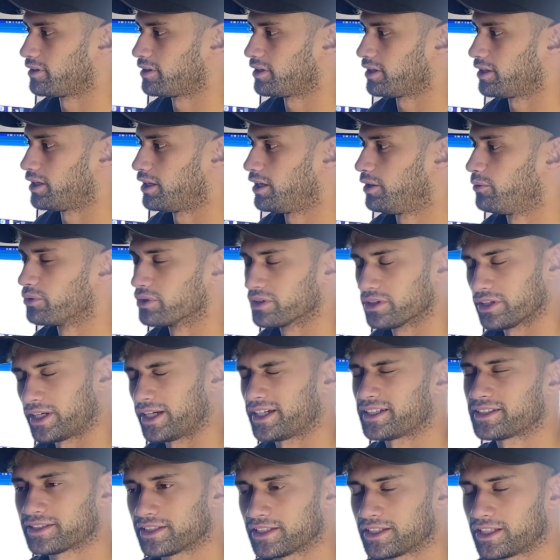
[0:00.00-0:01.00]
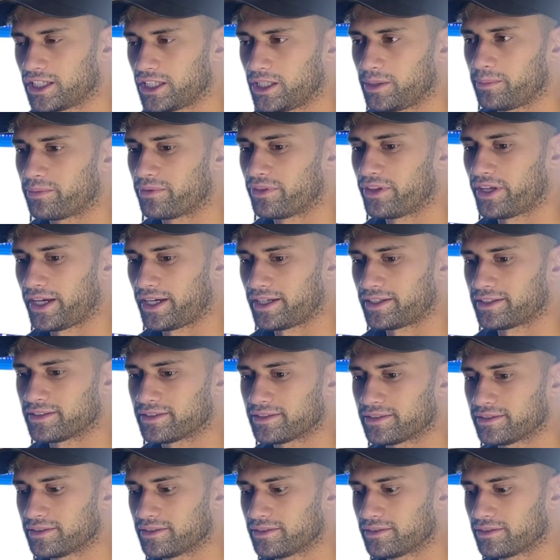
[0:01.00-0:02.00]
I would like to keep that
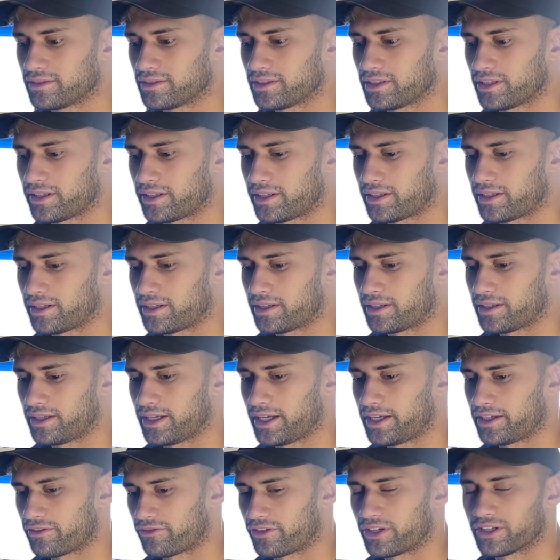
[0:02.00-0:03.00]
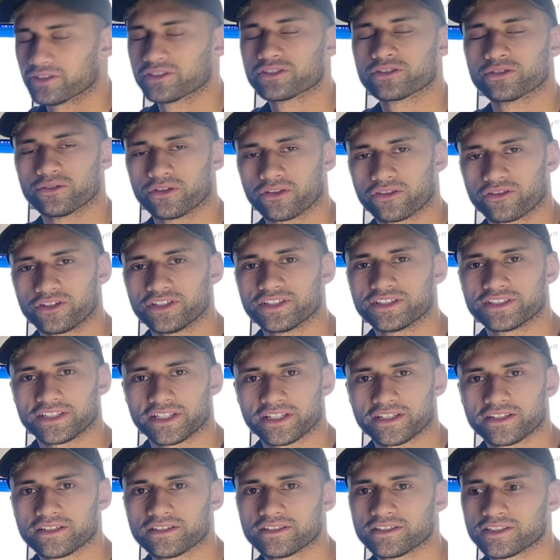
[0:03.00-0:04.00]
at around 2 to 3
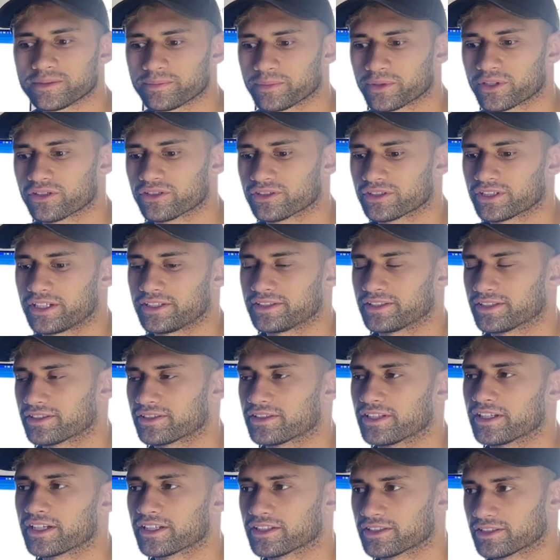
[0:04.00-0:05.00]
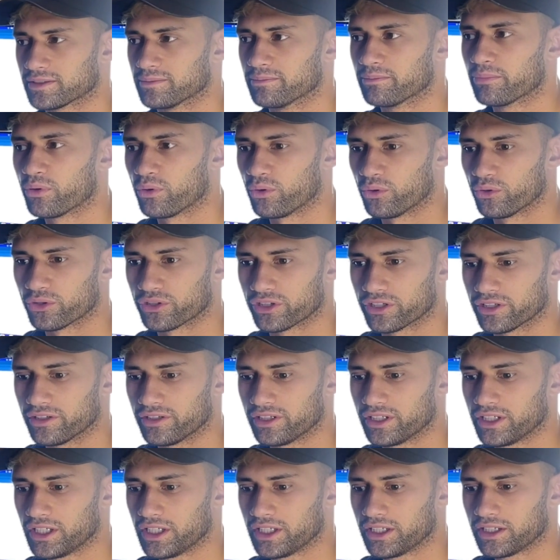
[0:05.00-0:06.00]
seconds, because I just think it's important
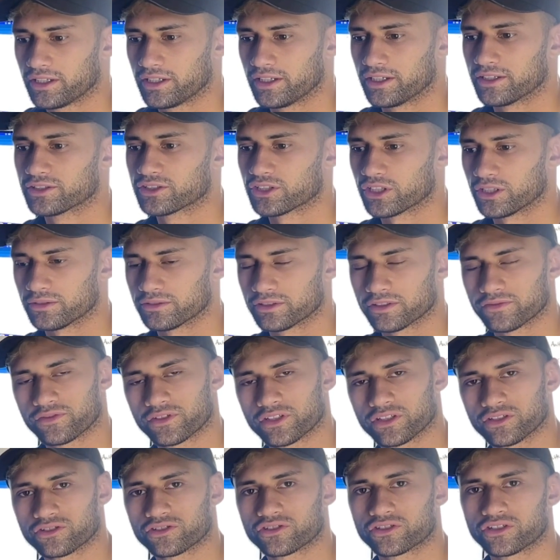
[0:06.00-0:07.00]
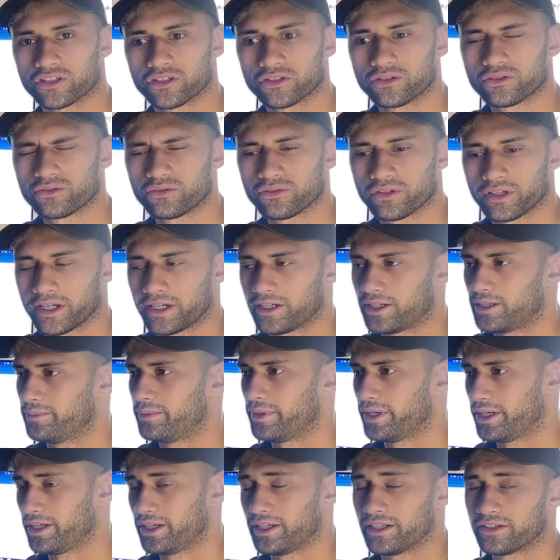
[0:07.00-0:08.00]
in terms of control,
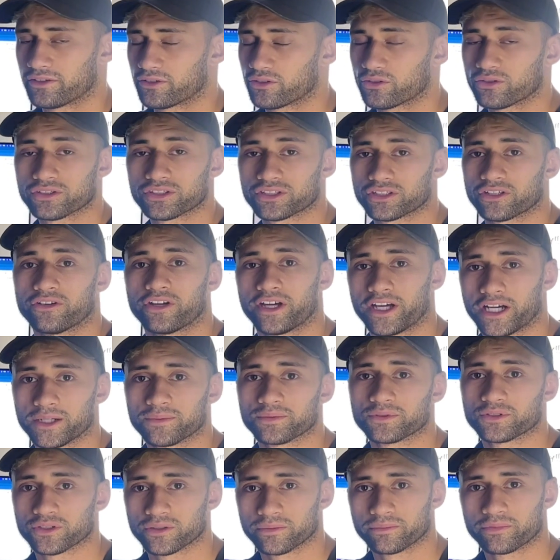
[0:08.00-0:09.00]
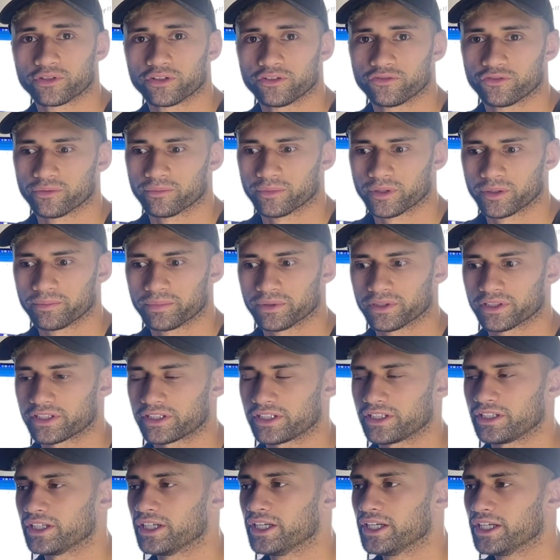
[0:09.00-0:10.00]
and it also helps to improve your
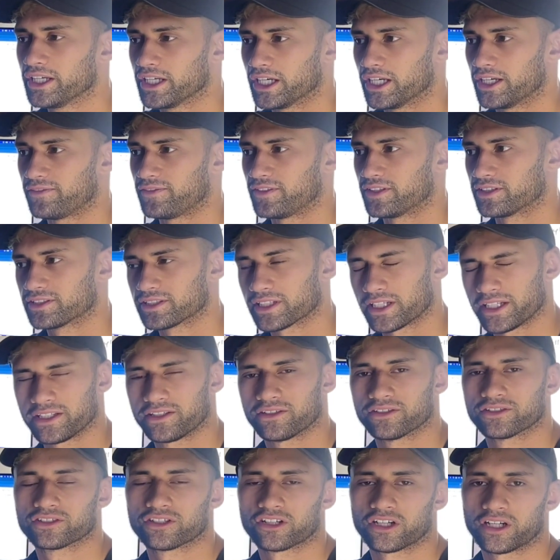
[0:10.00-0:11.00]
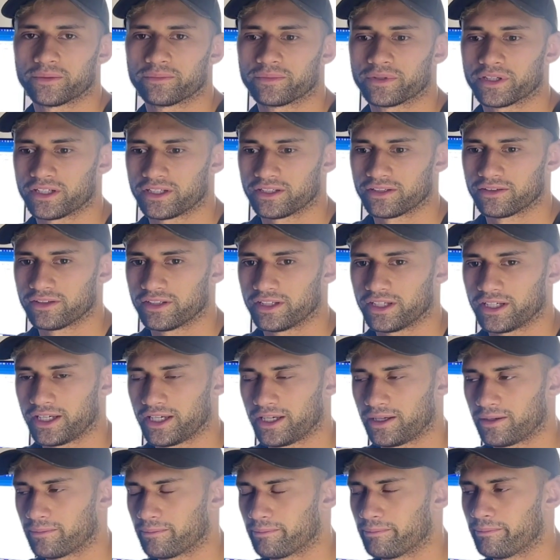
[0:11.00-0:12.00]
mobility if you take your time getting there
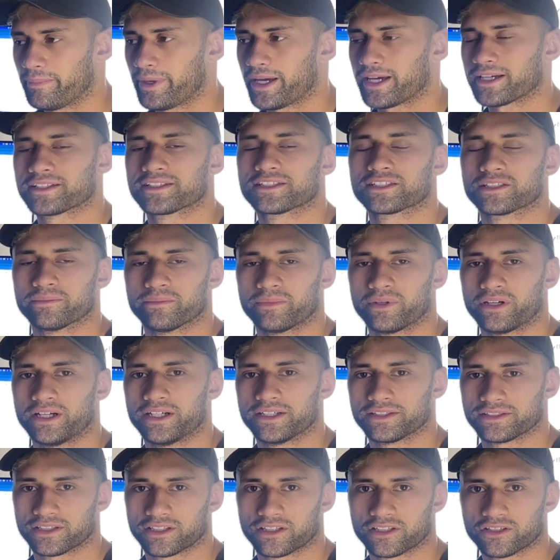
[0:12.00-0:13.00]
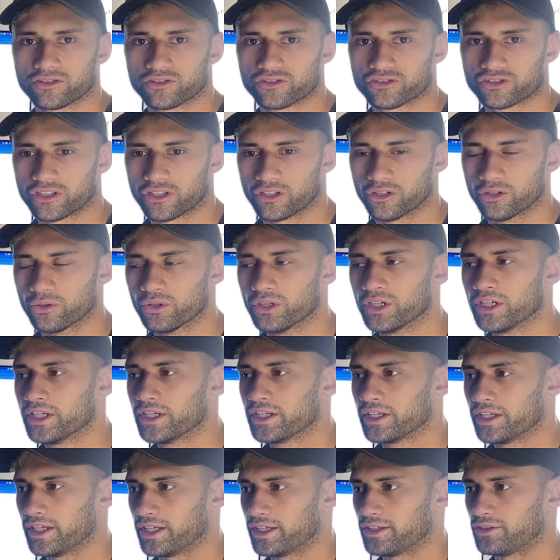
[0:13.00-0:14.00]
and maximize the control
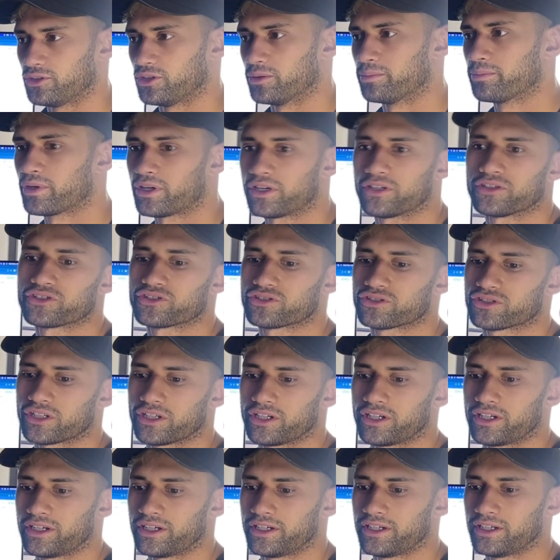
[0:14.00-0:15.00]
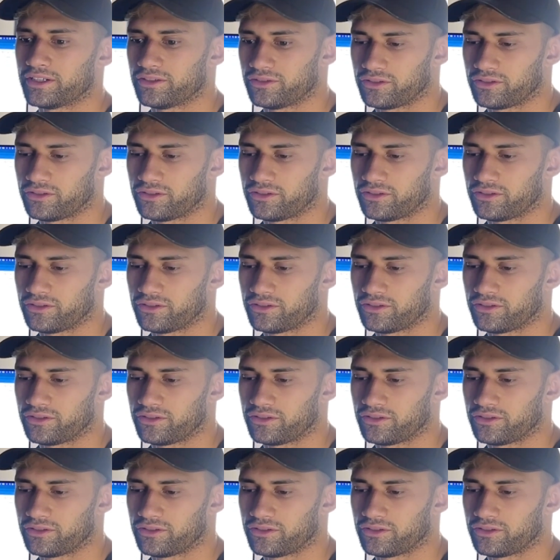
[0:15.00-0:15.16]
in your posture,